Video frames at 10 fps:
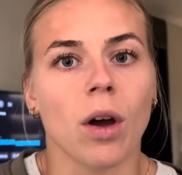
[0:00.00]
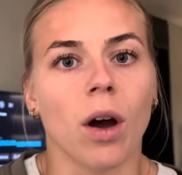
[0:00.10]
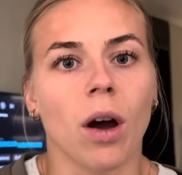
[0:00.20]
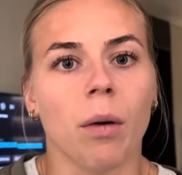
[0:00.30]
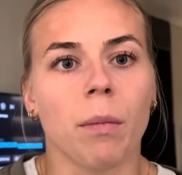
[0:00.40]

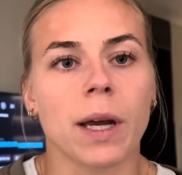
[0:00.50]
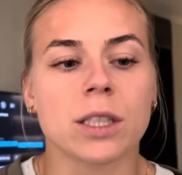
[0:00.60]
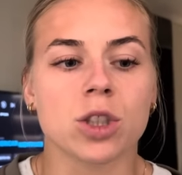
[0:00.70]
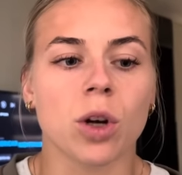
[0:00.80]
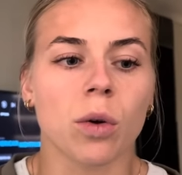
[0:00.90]

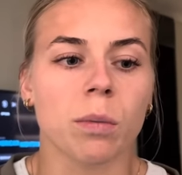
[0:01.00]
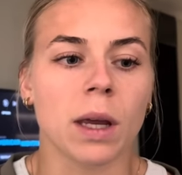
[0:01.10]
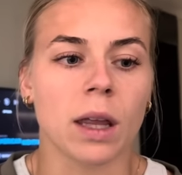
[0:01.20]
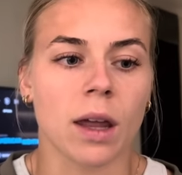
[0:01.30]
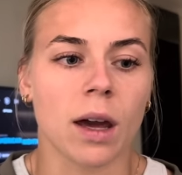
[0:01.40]
It's shown
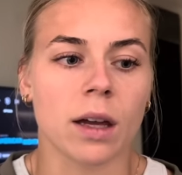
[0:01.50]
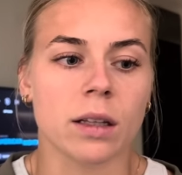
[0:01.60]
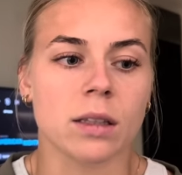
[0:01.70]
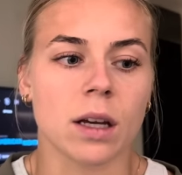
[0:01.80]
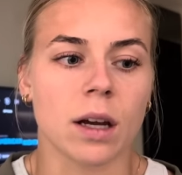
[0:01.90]
me that